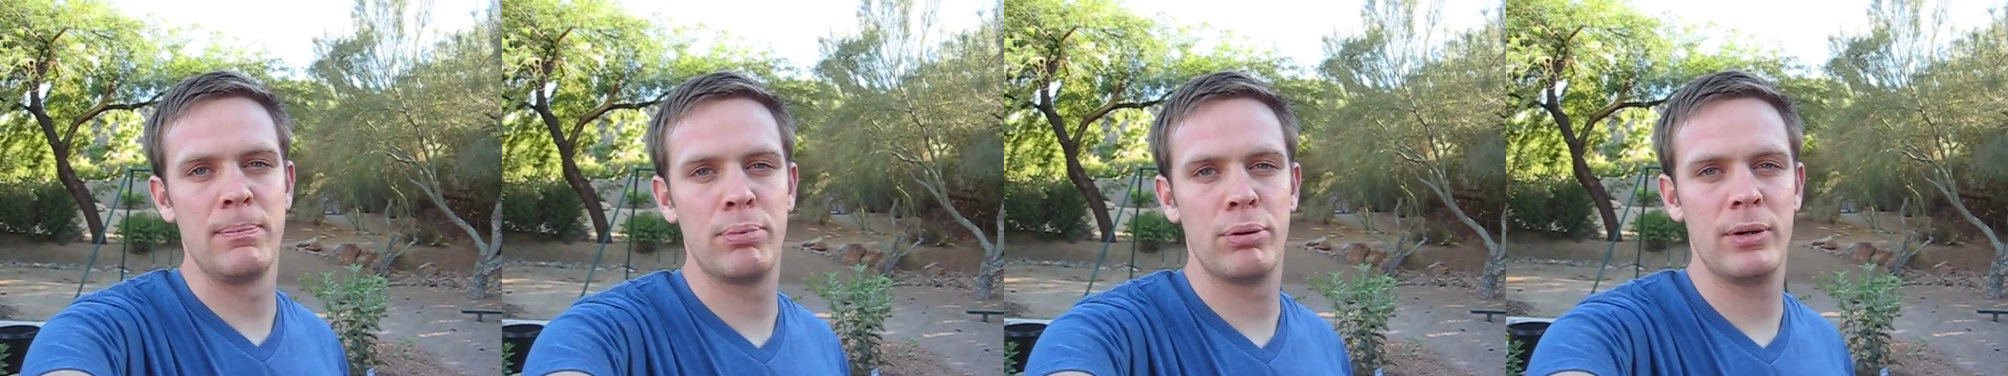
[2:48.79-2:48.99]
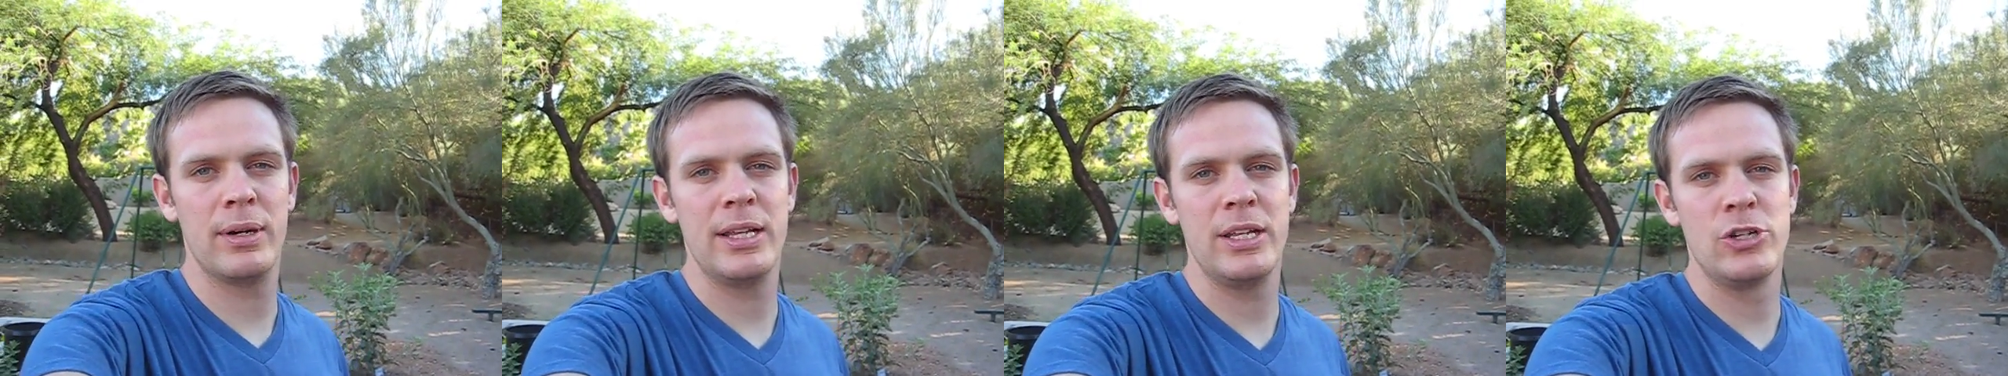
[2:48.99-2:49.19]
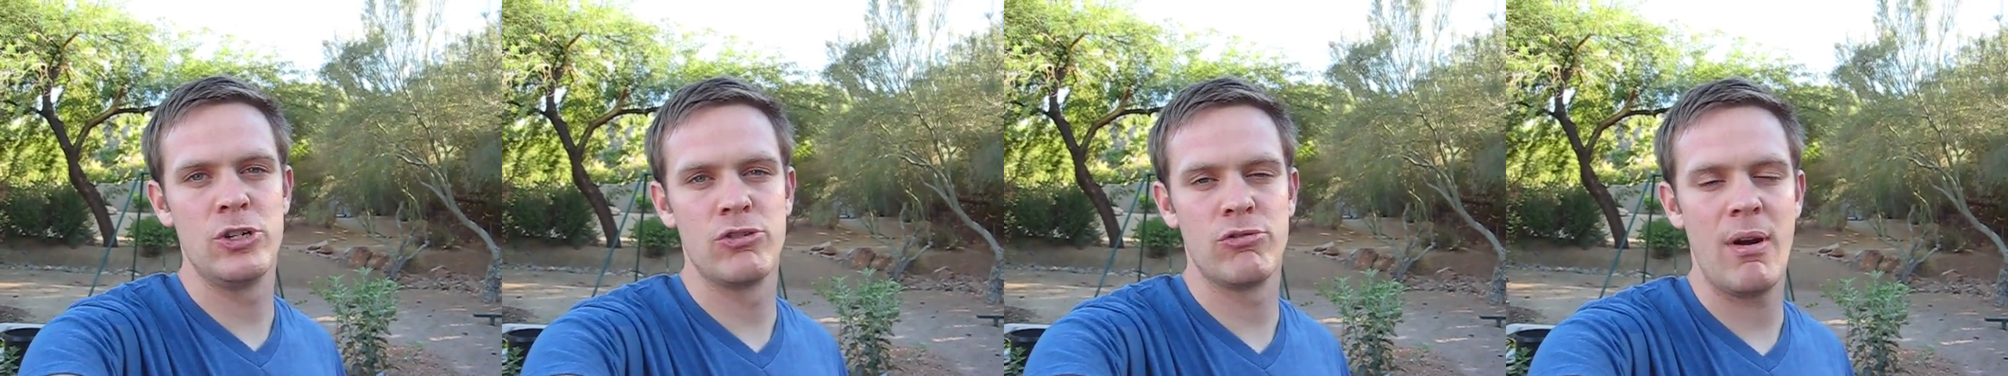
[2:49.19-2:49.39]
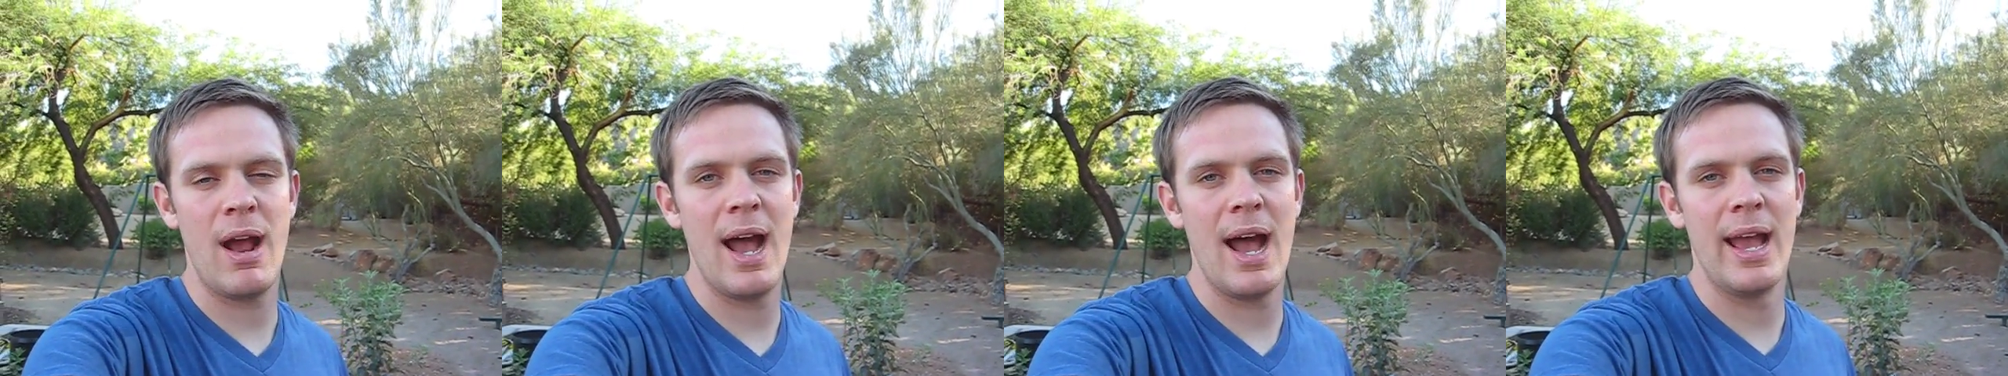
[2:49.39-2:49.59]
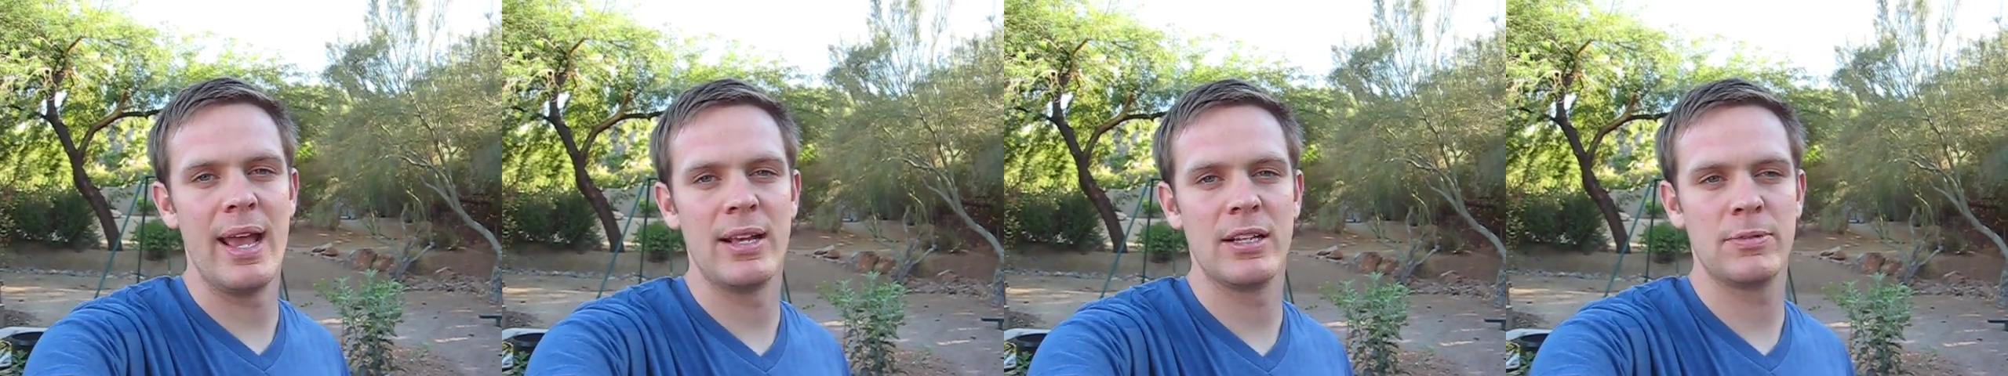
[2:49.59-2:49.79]
pretty
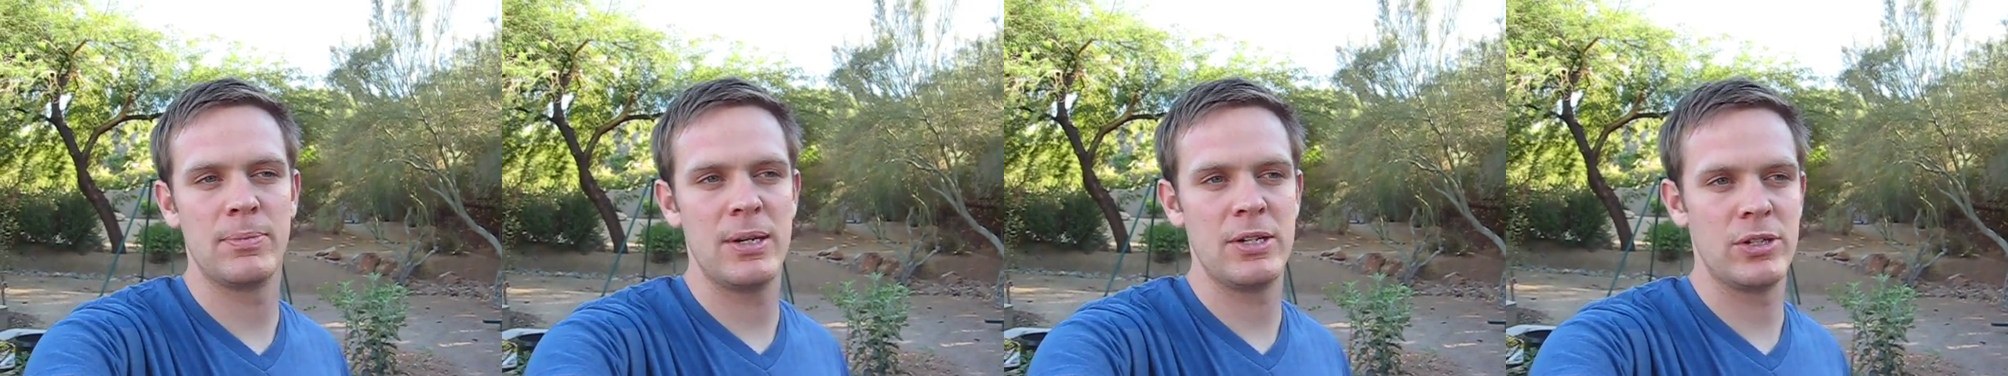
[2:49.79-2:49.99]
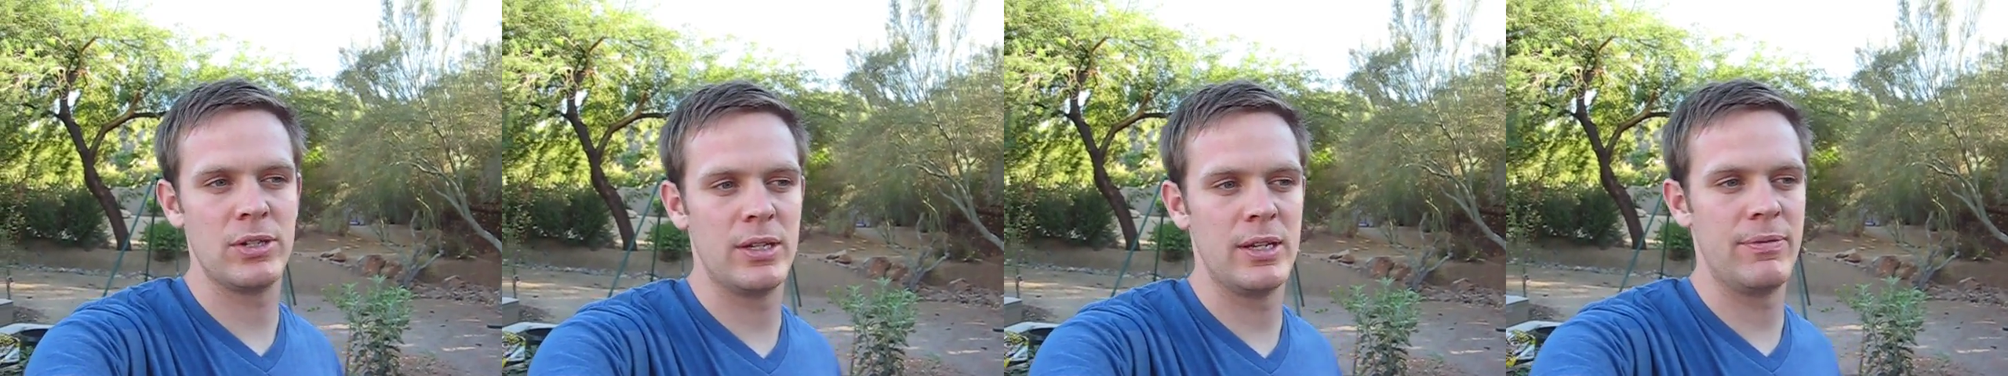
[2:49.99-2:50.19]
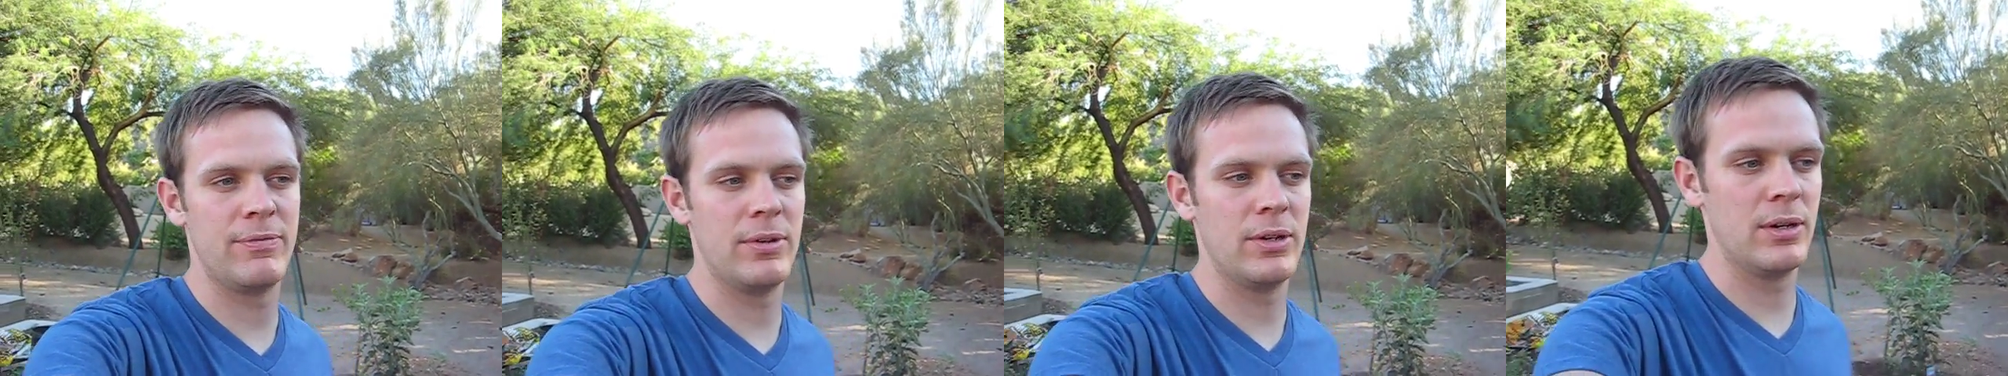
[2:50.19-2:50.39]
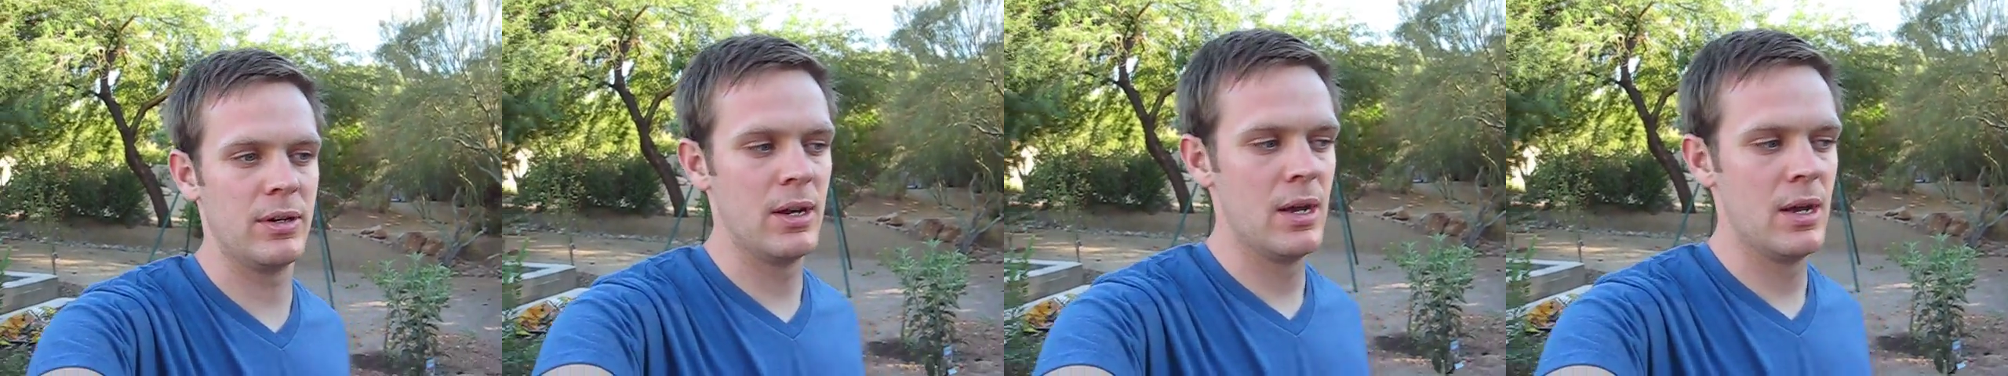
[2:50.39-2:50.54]
dry, especially if you're